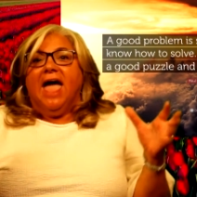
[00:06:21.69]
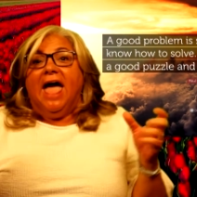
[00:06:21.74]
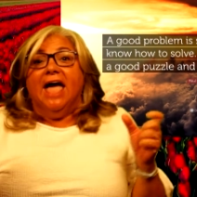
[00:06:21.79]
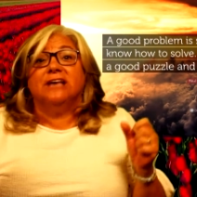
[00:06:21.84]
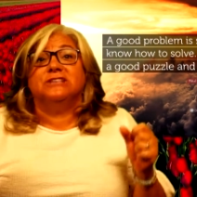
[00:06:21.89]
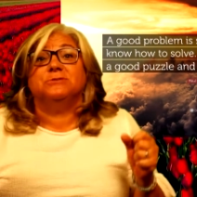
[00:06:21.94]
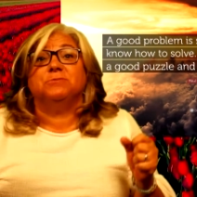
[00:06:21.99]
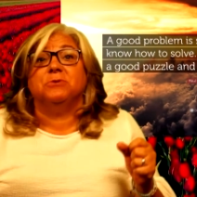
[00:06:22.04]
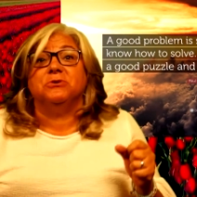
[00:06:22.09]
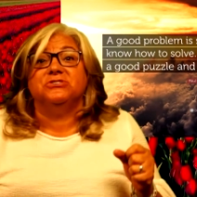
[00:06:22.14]

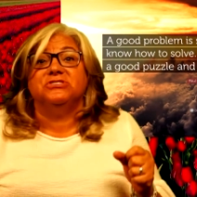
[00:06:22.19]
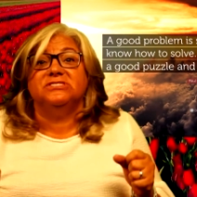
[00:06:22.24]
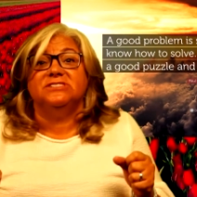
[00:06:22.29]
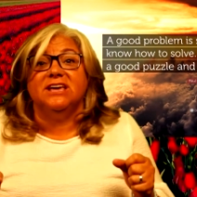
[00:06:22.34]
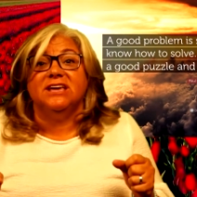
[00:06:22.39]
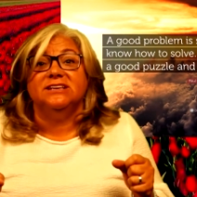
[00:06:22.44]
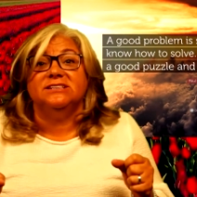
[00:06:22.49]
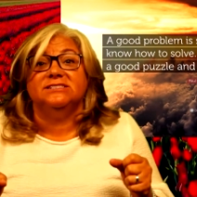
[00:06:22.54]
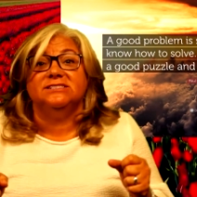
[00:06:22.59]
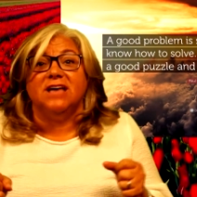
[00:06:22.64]
Experts
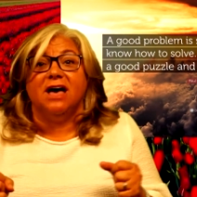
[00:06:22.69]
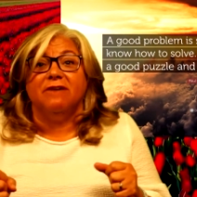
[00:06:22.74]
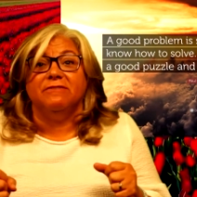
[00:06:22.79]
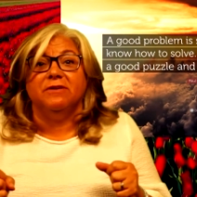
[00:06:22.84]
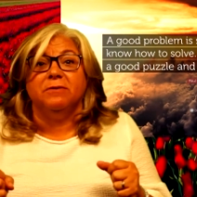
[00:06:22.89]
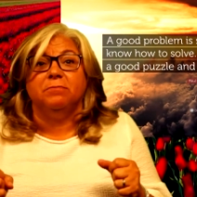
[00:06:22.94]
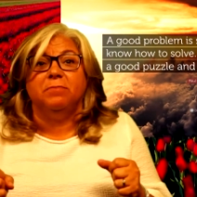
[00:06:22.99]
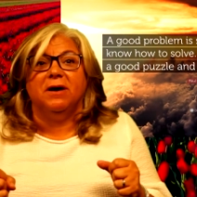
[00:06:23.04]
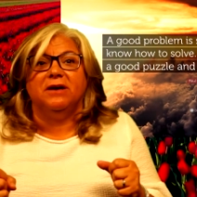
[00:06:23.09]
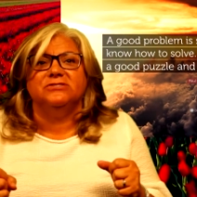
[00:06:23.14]
say
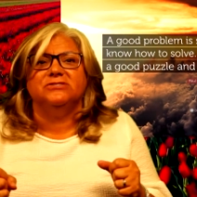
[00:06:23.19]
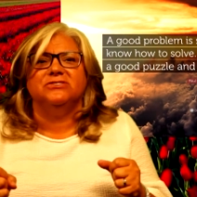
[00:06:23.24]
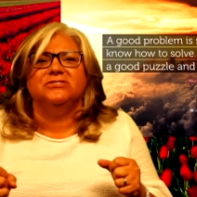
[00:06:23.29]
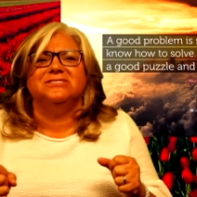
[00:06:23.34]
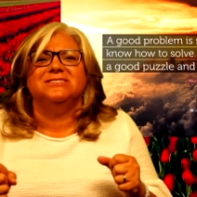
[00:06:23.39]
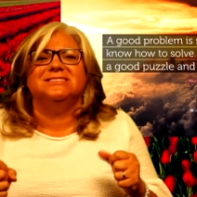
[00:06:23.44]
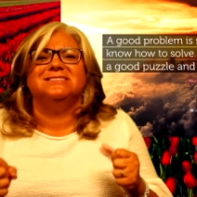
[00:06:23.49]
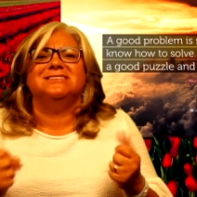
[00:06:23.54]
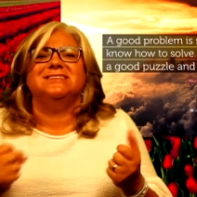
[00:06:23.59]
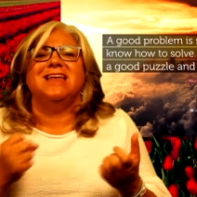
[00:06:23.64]
solving
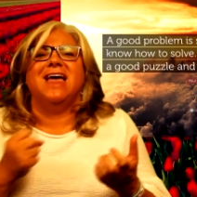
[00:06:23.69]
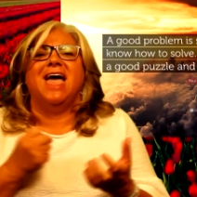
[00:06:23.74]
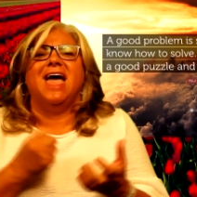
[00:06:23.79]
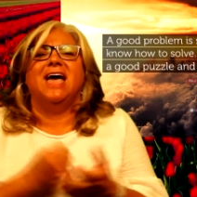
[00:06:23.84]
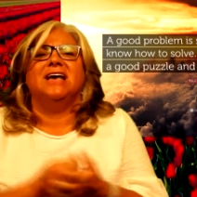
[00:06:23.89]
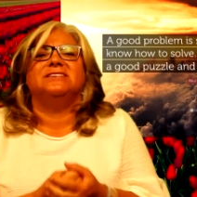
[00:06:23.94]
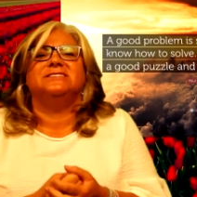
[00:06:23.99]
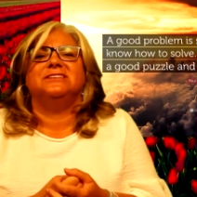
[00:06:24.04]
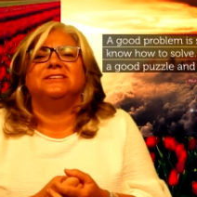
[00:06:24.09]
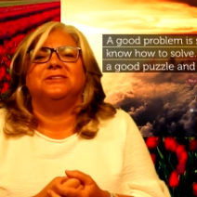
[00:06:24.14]
puzzles is an
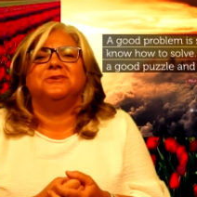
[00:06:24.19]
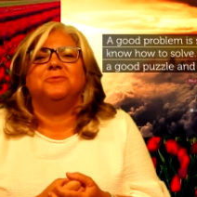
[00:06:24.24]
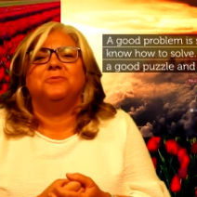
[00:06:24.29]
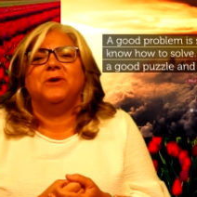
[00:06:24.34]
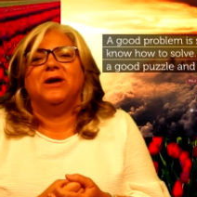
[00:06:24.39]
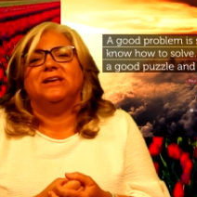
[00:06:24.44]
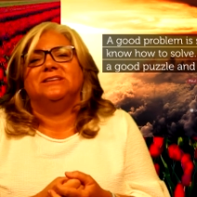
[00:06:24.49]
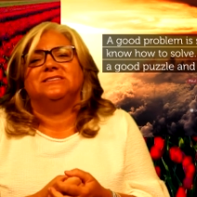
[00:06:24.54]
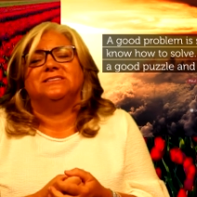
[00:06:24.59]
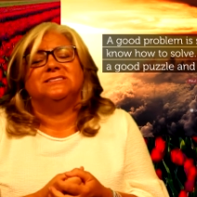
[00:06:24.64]
excellent
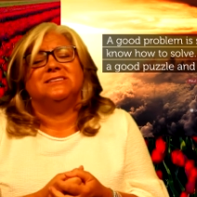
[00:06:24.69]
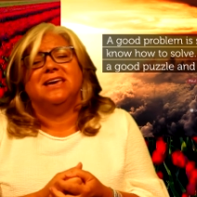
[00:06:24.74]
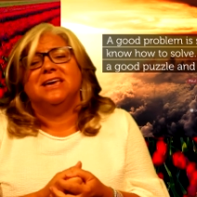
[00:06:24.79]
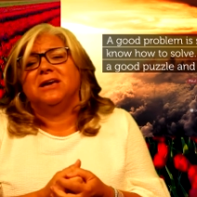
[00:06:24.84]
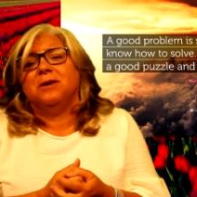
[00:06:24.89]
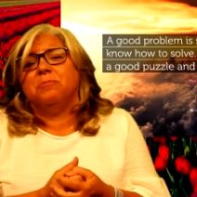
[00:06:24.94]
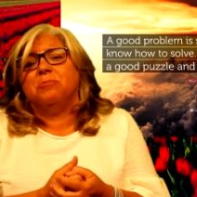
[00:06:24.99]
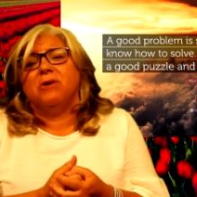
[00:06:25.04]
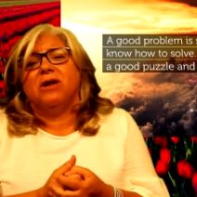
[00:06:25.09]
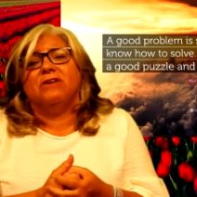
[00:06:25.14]
way to
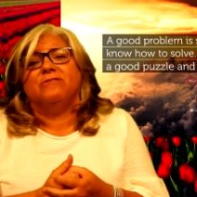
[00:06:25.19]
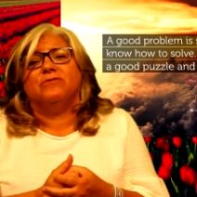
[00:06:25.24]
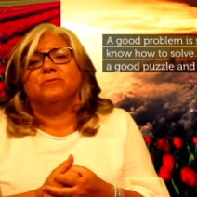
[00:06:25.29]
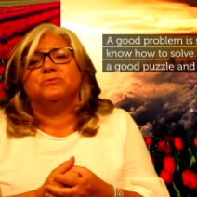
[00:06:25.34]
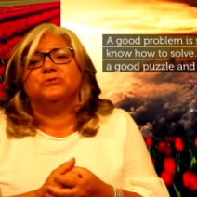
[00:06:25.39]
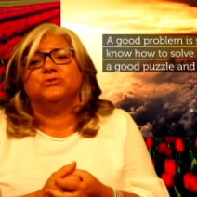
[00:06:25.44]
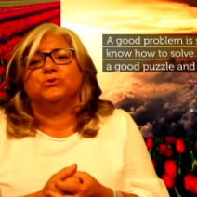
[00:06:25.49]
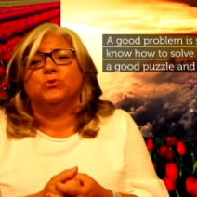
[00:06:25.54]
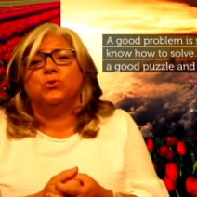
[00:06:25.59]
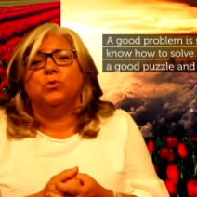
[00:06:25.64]
take a break
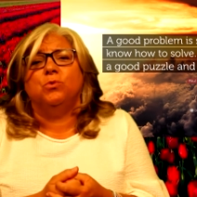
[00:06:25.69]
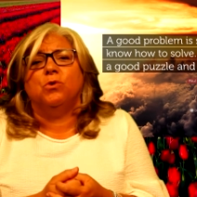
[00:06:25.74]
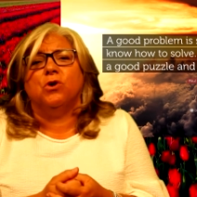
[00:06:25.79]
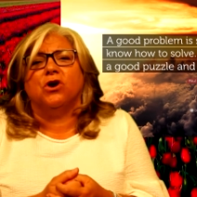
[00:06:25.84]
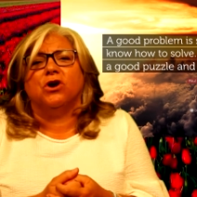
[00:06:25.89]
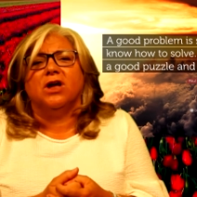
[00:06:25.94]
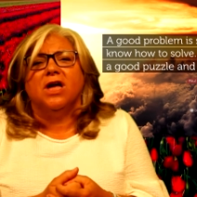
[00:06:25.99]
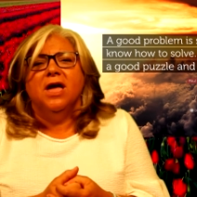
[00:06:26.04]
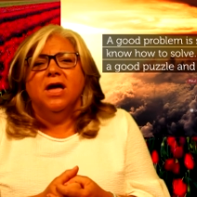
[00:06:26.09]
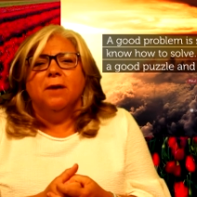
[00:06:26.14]
from
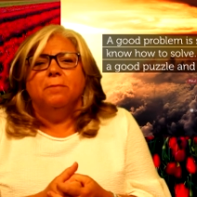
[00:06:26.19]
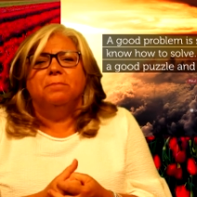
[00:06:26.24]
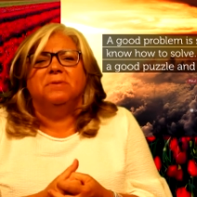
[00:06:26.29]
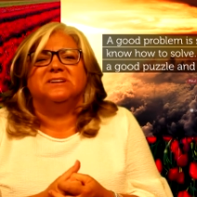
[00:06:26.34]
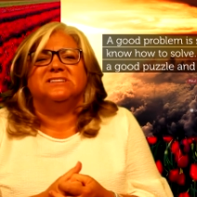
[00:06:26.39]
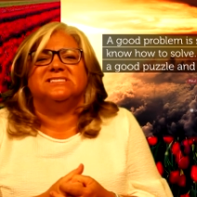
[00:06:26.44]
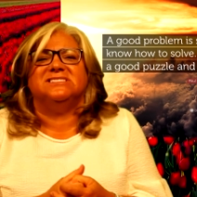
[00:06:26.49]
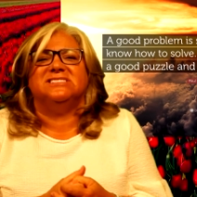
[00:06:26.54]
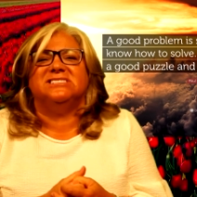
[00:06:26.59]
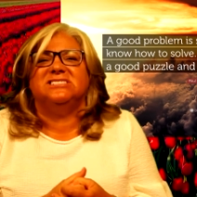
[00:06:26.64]
schoolwork,
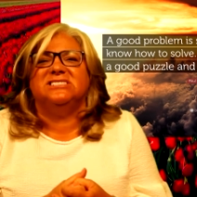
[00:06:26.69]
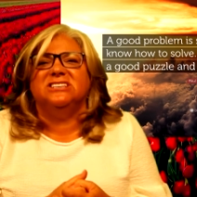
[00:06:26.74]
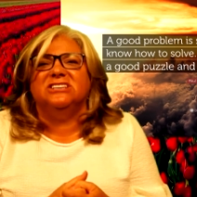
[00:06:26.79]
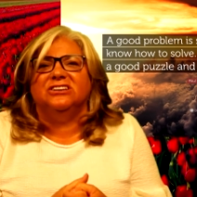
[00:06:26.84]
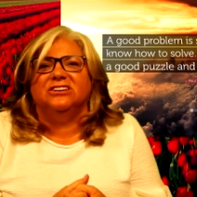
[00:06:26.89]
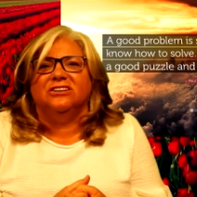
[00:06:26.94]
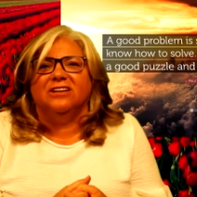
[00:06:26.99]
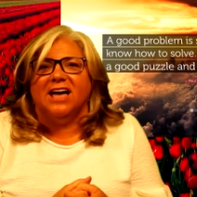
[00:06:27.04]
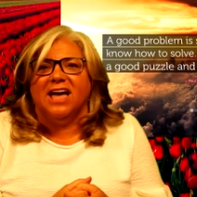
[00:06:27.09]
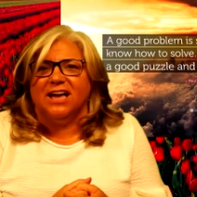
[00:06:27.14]
but
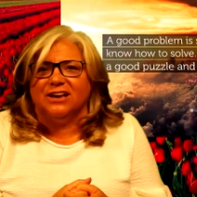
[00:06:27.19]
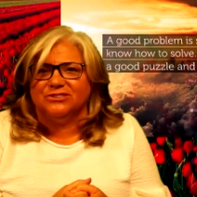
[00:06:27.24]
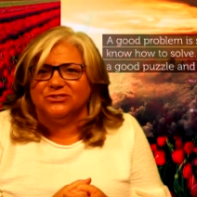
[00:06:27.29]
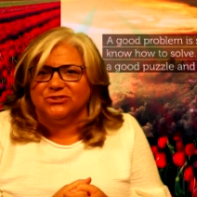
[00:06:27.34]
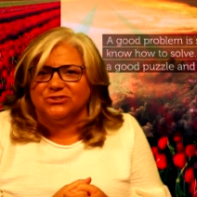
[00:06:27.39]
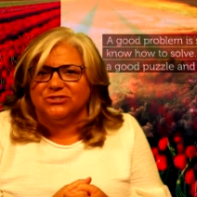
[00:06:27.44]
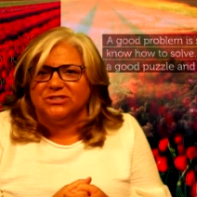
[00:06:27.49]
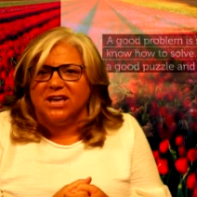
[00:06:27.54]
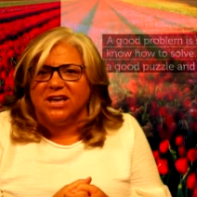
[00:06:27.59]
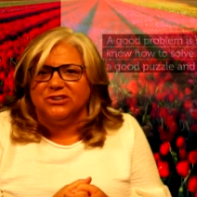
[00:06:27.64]
still
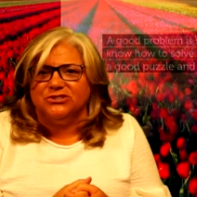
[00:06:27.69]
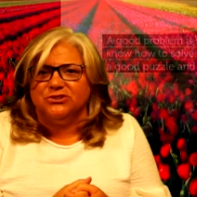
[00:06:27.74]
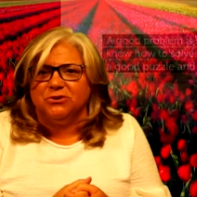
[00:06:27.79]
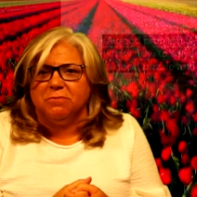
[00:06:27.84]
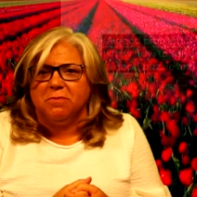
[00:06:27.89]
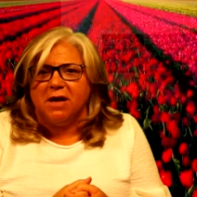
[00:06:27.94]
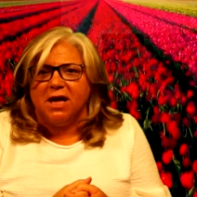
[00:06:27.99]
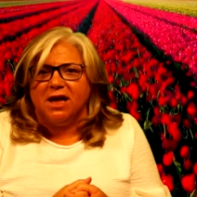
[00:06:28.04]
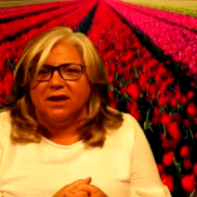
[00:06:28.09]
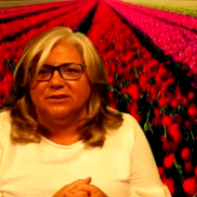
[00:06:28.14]
exercise your
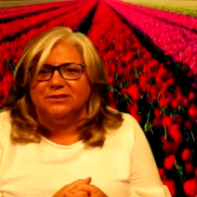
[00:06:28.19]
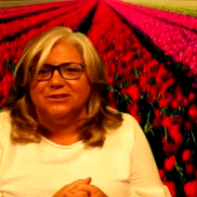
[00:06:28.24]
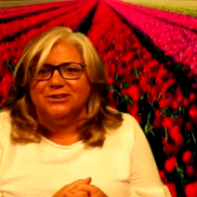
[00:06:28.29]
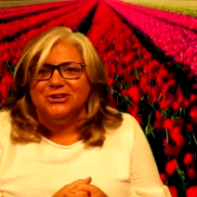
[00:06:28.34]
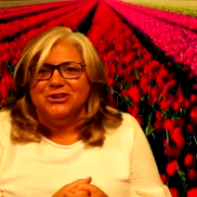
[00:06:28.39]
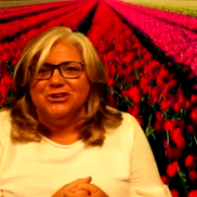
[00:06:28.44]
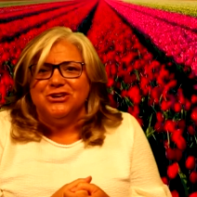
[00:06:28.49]
mind.